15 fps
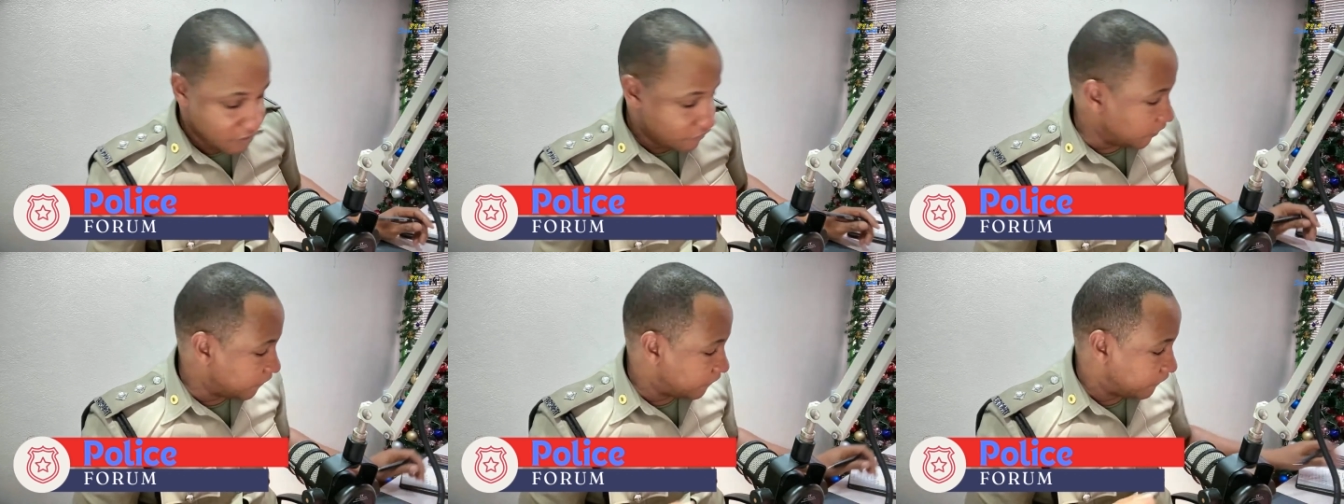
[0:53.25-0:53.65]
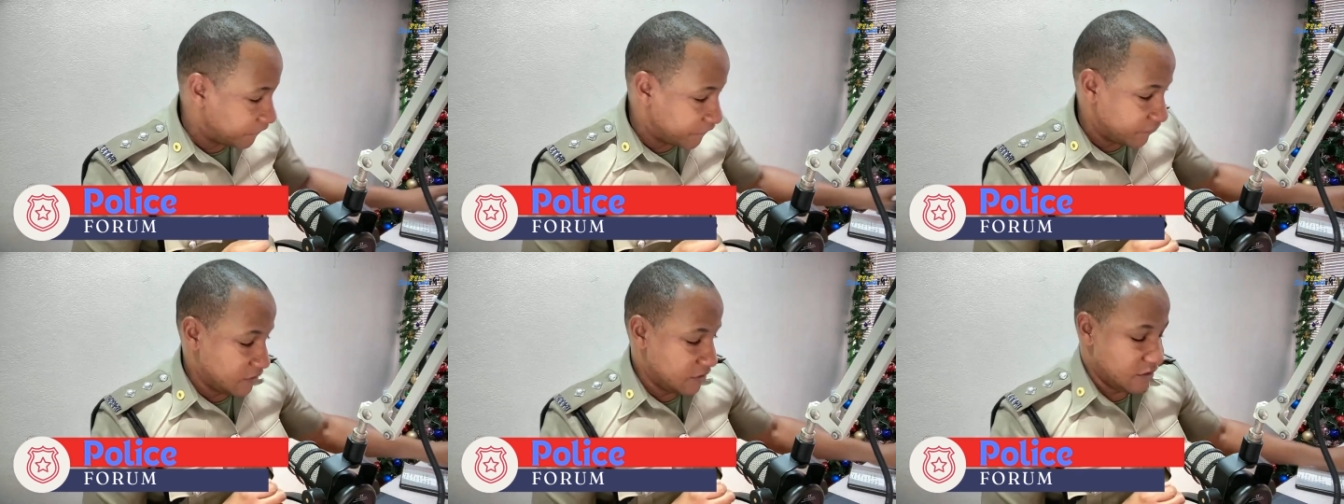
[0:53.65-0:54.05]
with
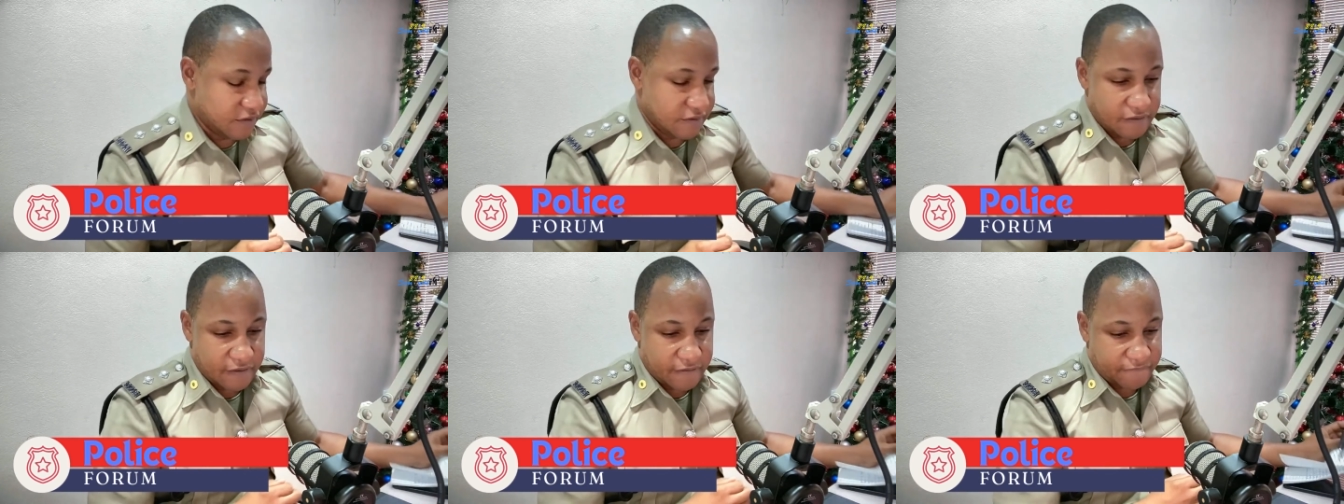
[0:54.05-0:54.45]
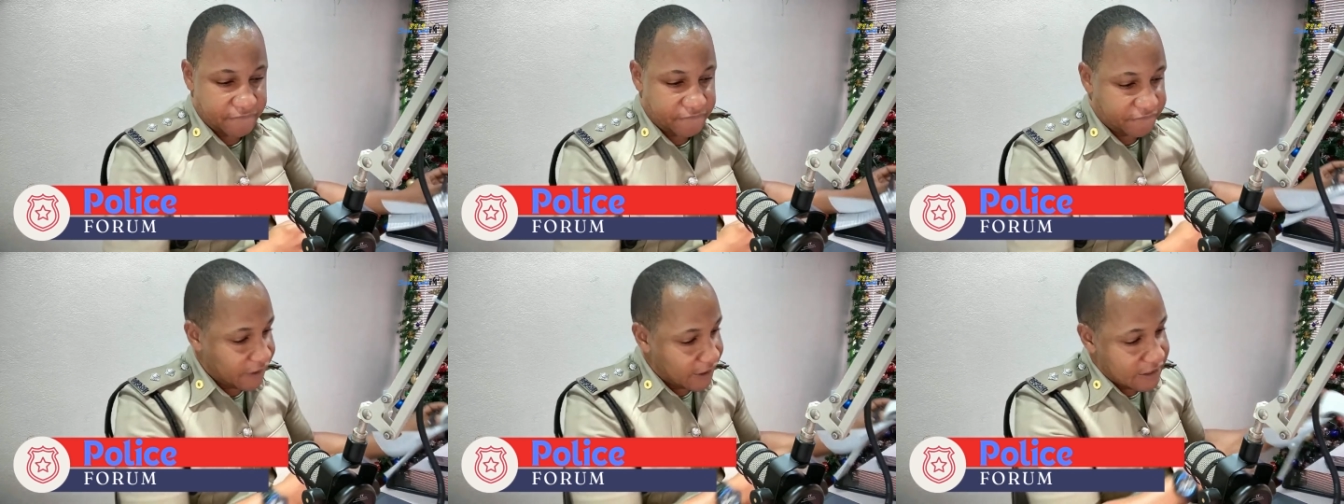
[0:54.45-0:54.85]

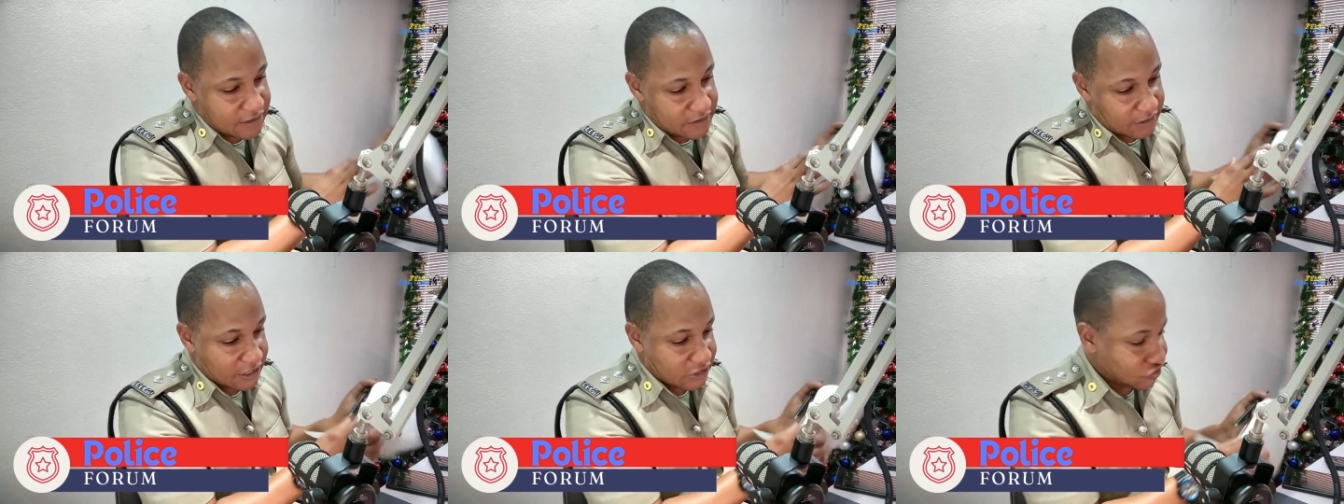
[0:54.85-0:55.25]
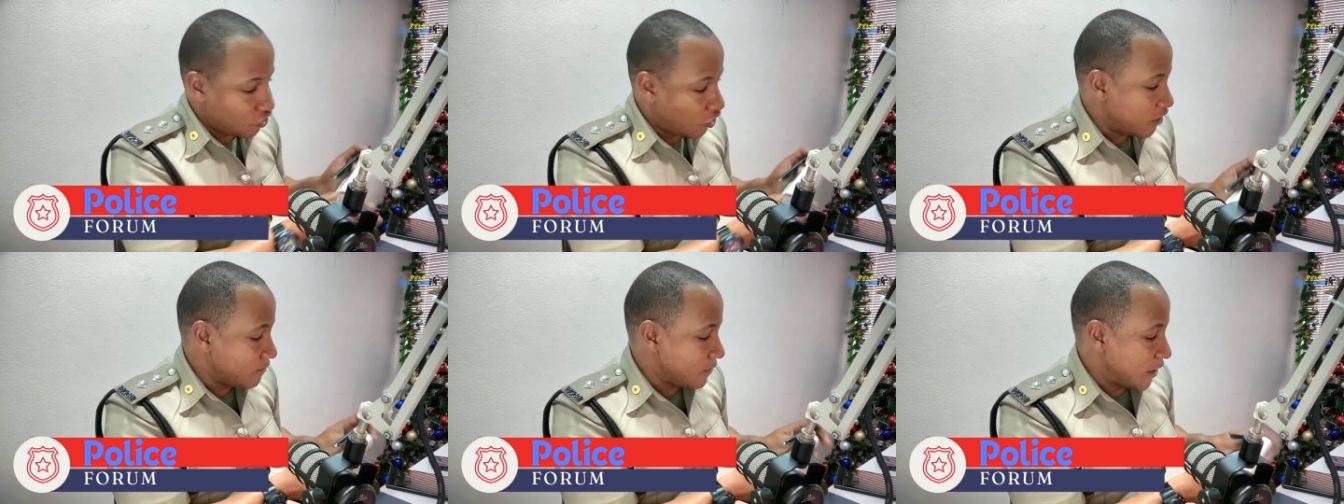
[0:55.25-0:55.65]
fun,
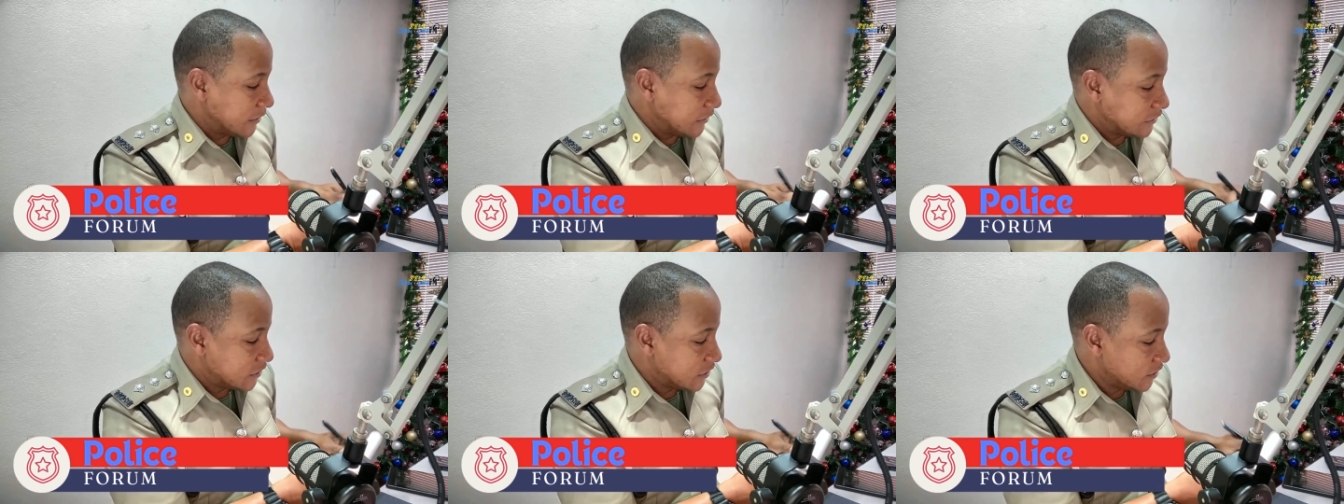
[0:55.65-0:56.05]
enjoyment,